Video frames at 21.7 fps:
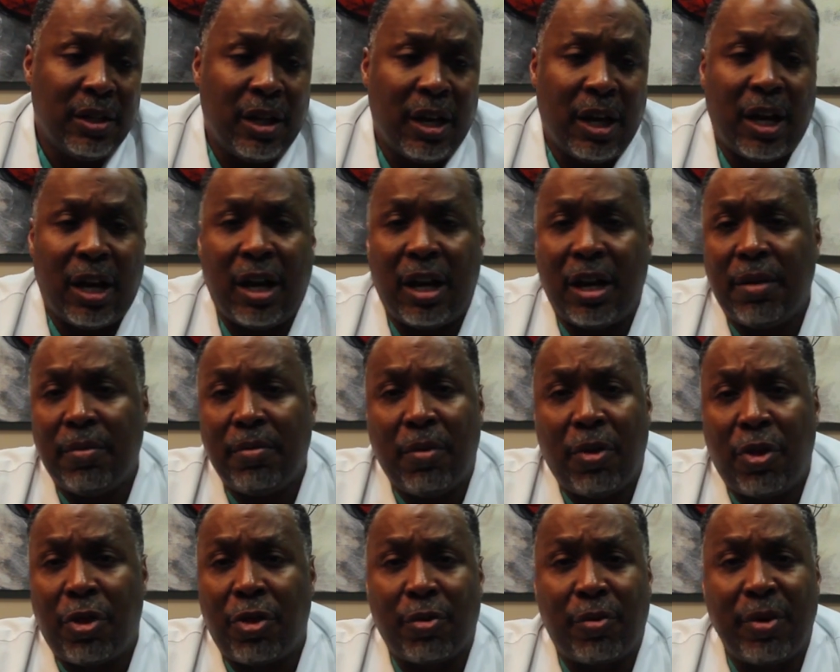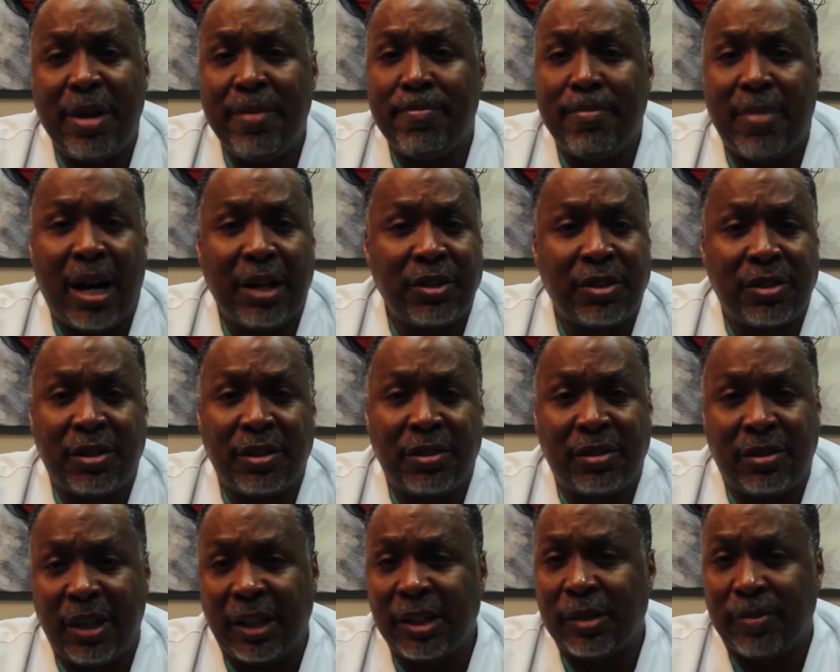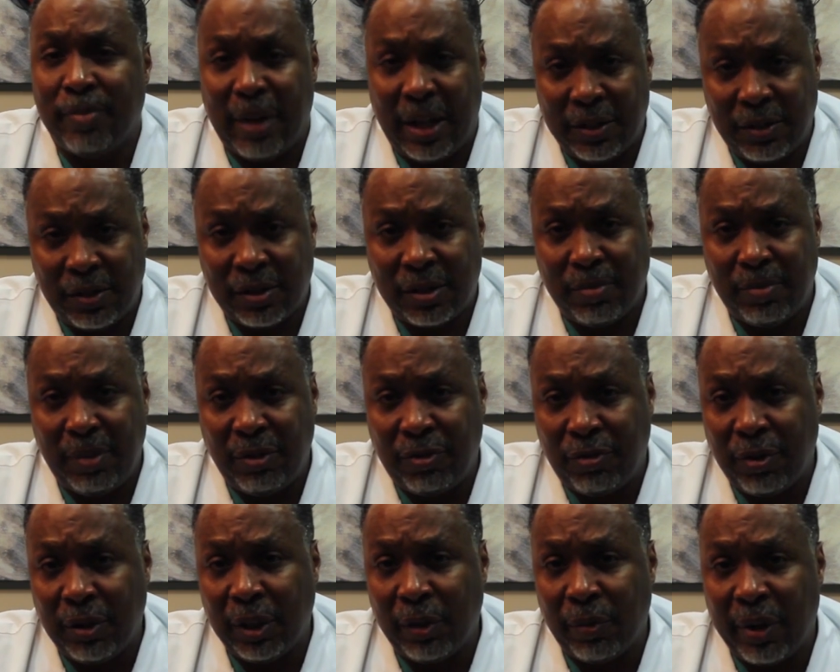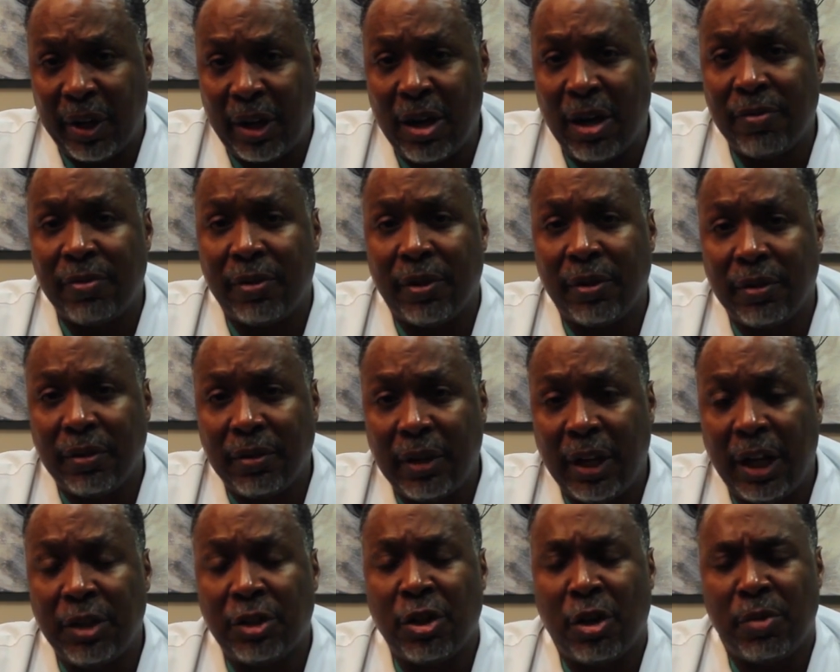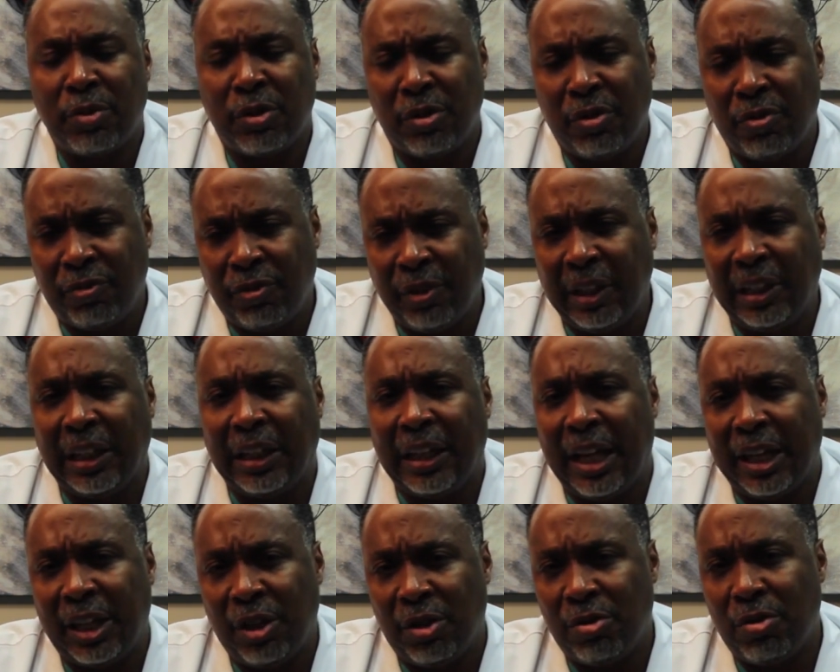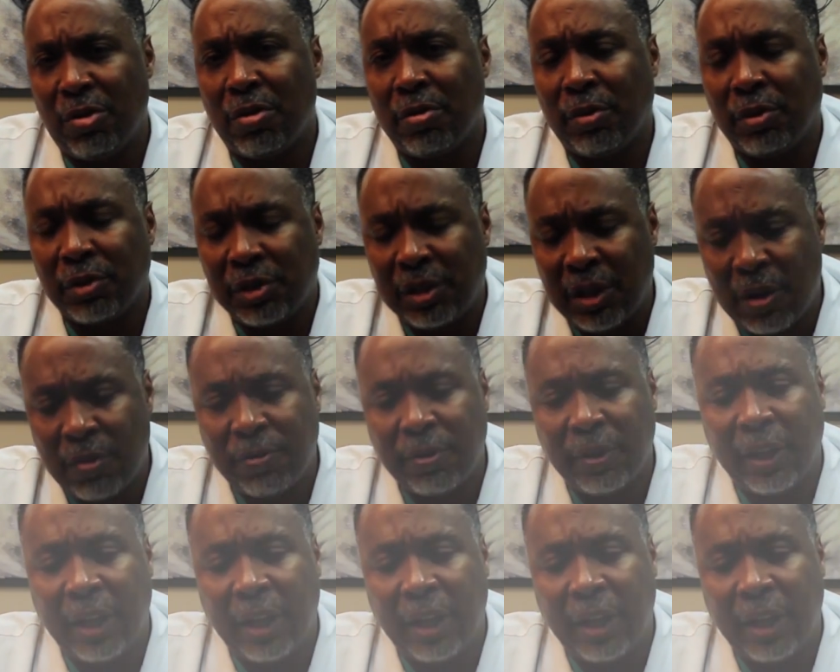3 months to 6 months to be fully recovered in terms of you feeling like your normal self